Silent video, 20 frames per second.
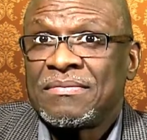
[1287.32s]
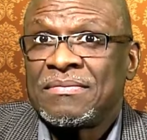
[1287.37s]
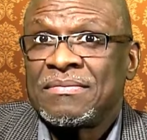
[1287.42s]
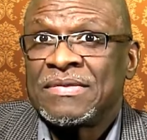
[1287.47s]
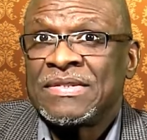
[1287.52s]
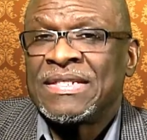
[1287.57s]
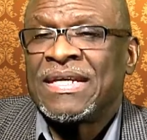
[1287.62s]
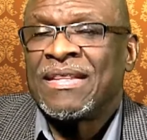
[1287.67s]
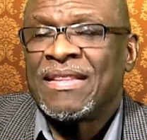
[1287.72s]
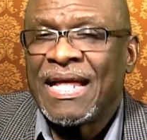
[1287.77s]

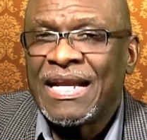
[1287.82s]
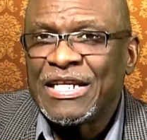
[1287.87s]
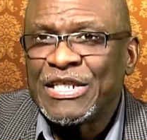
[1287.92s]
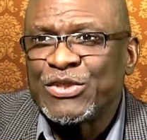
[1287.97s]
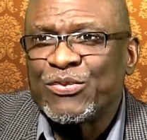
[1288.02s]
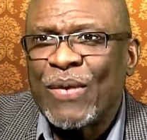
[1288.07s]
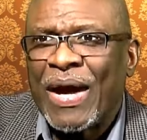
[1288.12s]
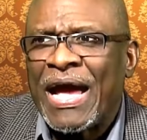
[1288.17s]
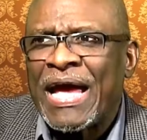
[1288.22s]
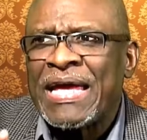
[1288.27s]
And that is
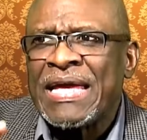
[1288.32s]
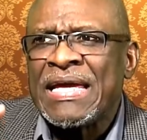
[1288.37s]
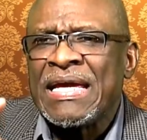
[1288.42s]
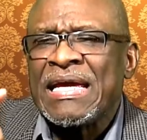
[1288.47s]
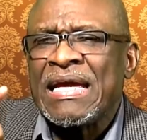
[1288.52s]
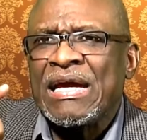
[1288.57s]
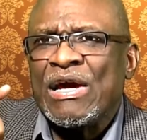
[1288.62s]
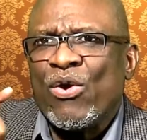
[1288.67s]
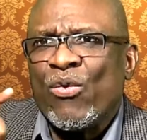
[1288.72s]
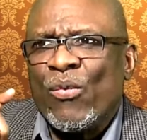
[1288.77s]
why
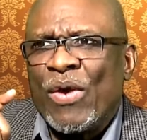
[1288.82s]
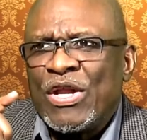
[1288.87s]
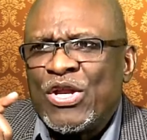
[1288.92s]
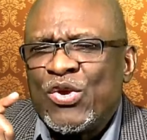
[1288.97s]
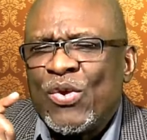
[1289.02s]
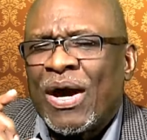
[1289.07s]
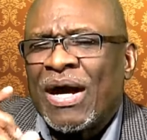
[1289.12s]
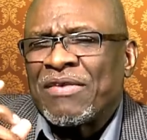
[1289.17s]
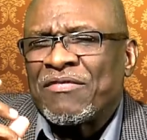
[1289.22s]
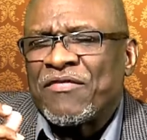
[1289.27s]
when you
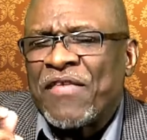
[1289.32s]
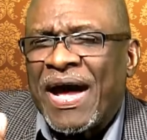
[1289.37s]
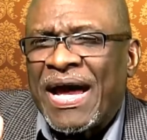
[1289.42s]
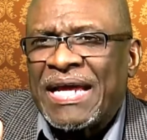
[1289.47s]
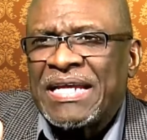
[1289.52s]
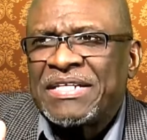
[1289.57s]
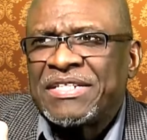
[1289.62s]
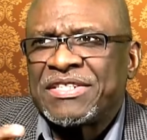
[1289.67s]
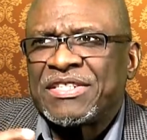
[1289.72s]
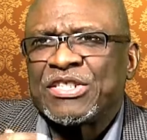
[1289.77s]
are
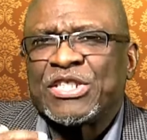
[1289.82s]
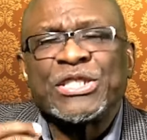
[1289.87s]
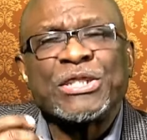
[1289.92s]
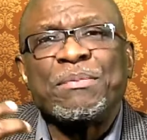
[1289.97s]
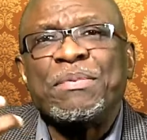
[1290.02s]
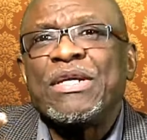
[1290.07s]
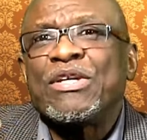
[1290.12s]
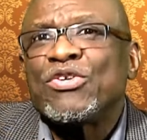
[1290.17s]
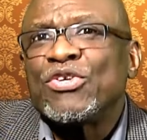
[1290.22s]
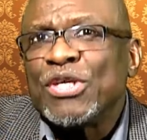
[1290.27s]
advised to
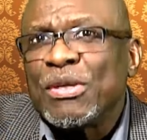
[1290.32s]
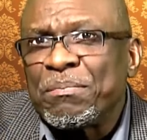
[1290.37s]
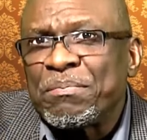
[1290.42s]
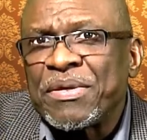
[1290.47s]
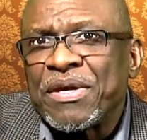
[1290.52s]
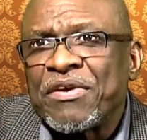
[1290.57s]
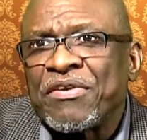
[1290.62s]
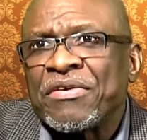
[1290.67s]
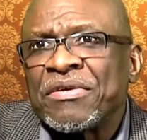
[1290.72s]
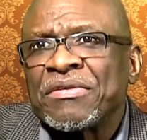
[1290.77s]
speak to your
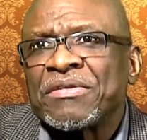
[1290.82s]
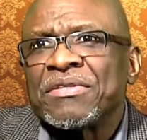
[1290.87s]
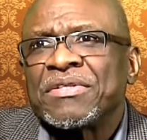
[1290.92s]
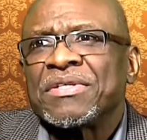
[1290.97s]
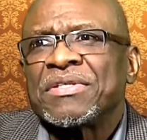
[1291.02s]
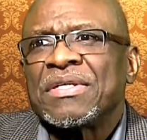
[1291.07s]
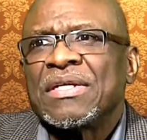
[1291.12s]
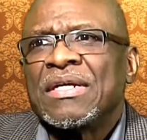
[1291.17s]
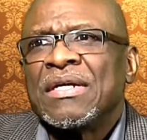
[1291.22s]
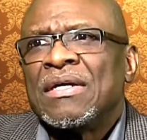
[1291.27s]
parents,
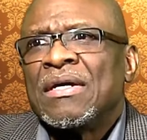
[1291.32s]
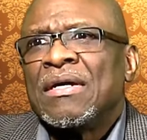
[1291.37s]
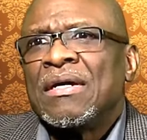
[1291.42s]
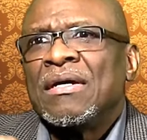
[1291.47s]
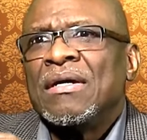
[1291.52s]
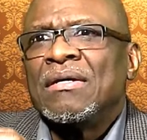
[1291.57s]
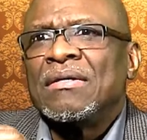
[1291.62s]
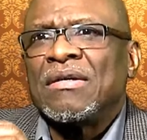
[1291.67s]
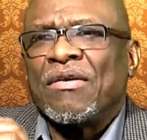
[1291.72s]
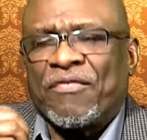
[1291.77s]

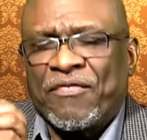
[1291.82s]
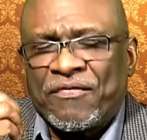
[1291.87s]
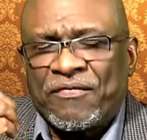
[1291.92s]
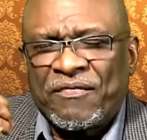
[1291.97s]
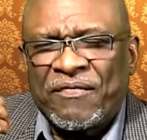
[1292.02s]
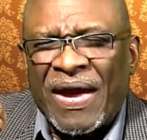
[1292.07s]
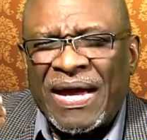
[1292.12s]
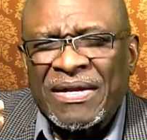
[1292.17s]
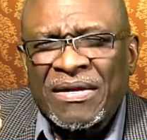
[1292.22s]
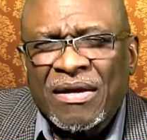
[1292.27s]
to
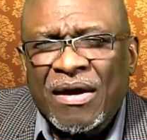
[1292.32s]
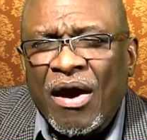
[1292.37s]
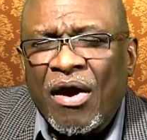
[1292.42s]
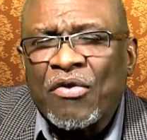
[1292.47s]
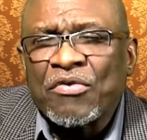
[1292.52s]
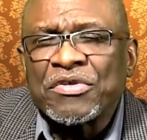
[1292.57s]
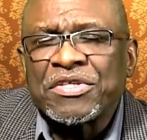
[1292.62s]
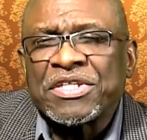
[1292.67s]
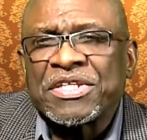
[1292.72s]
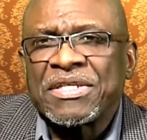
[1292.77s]
find
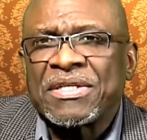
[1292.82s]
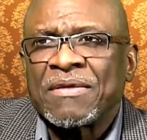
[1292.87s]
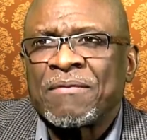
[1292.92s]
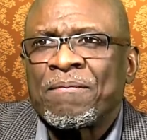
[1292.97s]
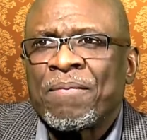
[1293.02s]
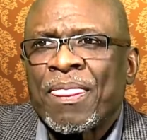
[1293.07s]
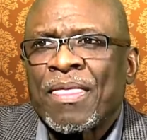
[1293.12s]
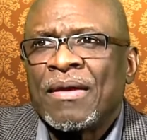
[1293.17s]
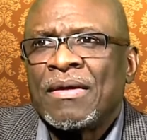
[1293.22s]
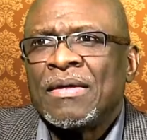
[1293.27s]
counsel,
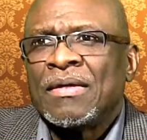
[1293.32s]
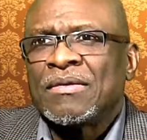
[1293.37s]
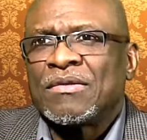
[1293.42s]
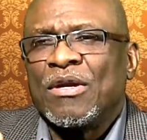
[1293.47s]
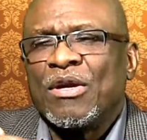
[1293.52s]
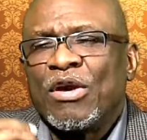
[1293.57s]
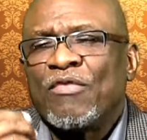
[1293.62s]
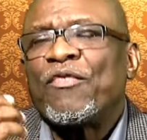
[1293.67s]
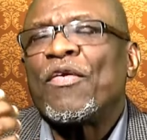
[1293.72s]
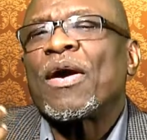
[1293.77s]
to
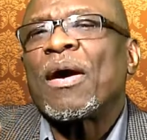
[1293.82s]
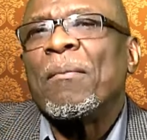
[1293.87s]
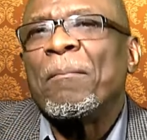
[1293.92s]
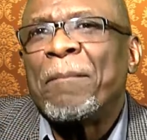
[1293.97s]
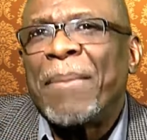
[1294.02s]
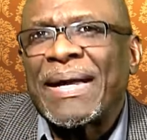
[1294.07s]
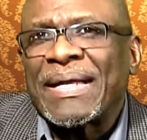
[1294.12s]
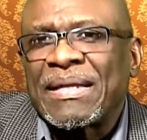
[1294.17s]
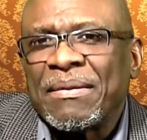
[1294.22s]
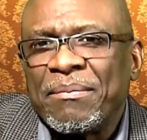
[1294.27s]
look for
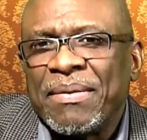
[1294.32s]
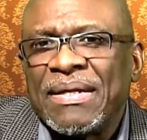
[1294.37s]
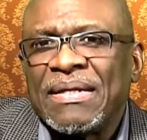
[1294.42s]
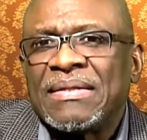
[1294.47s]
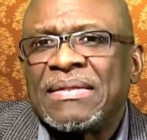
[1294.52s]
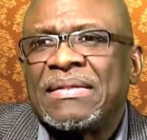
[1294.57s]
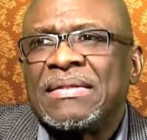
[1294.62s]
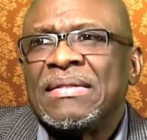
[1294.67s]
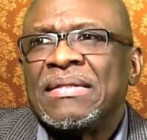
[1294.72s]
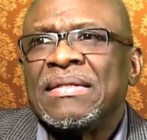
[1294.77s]

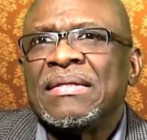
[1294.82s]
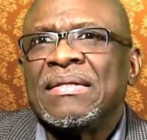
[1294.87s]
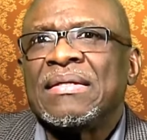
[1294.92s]
compatibility,